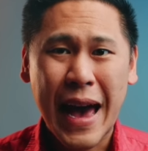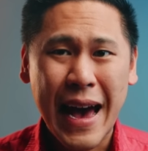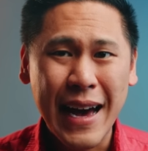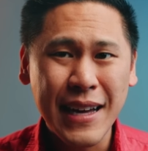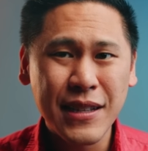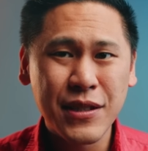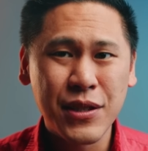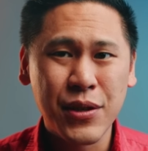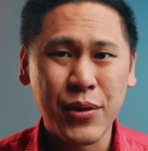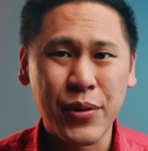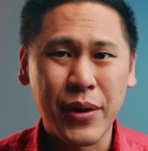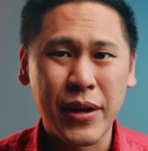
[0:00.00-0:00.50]

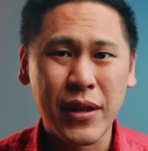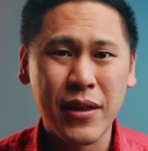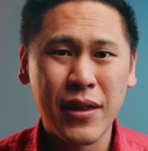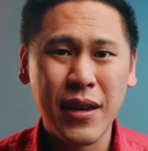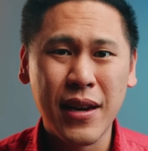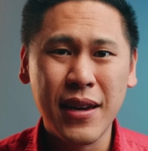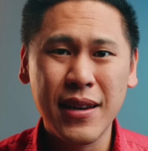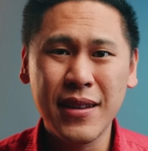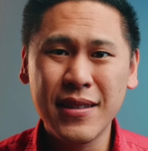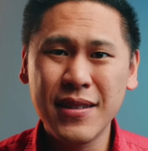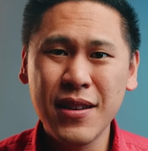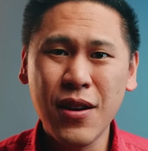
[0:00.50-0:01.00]
add to it
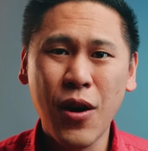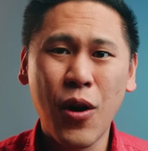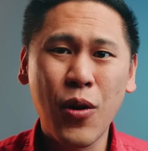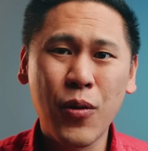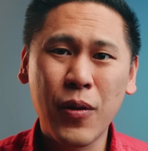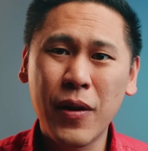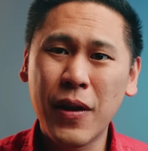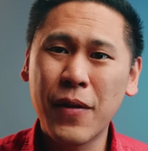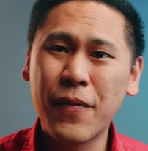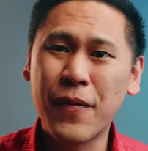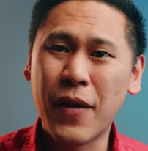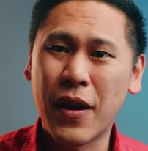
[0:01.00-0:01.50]
that isn't
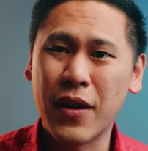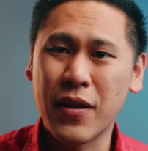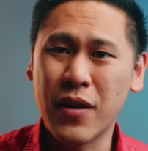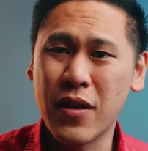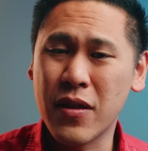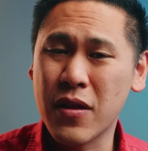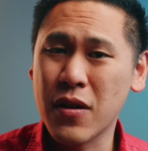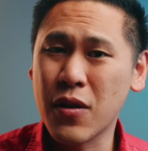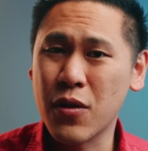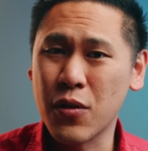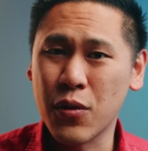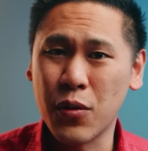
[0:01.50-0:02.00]
already found
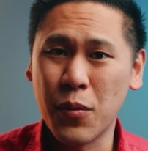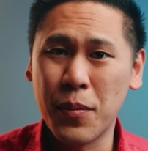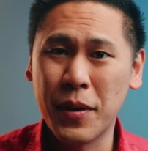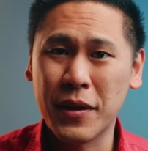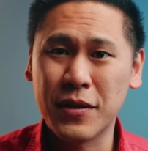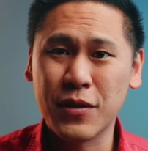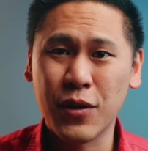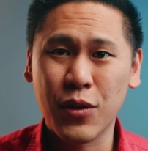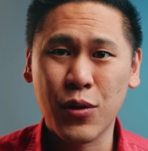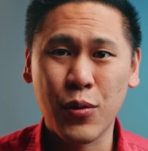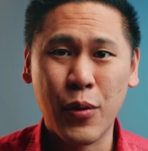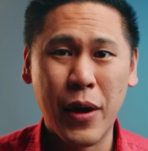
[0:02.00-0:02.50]
in the Google
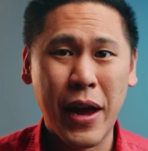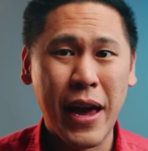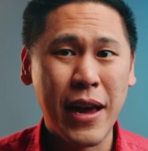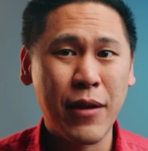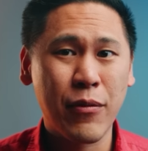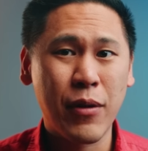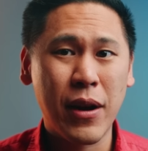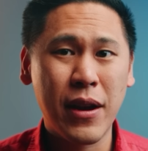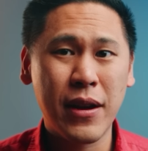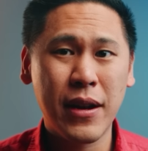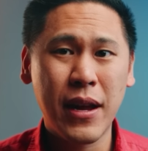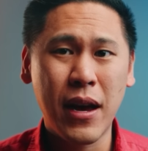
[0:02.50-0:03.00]
Pixel
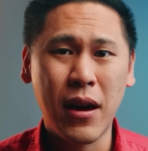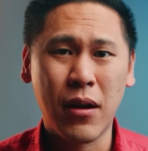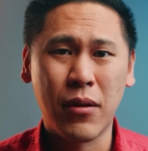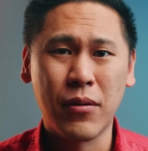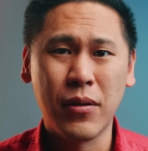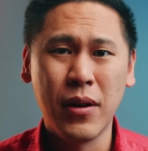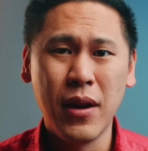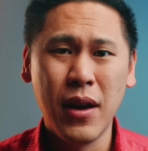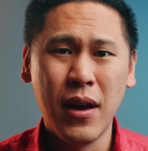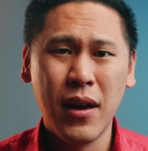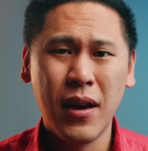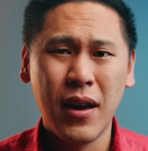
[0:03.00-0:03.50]
3a right now?
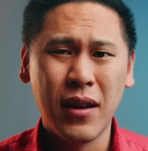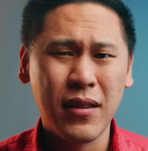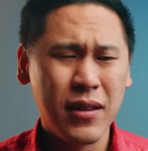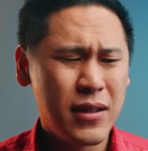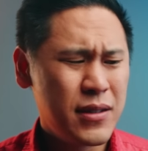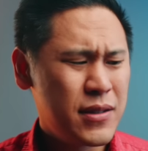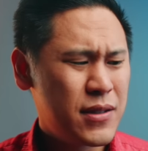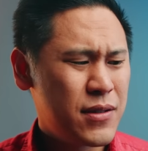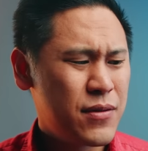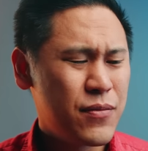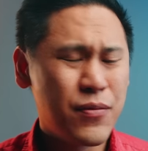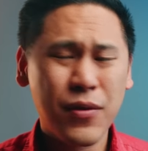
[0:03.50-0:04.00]
At
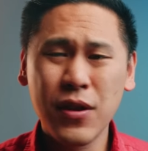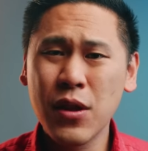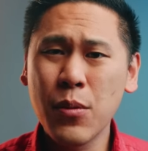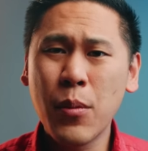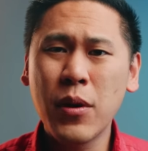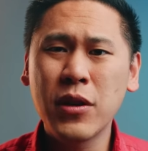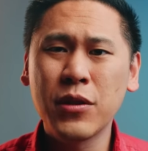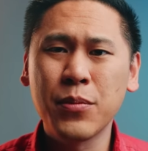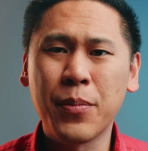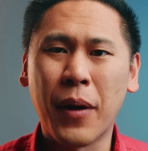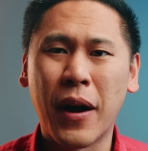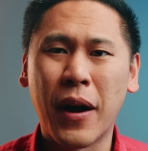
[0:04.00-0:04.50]
least for the most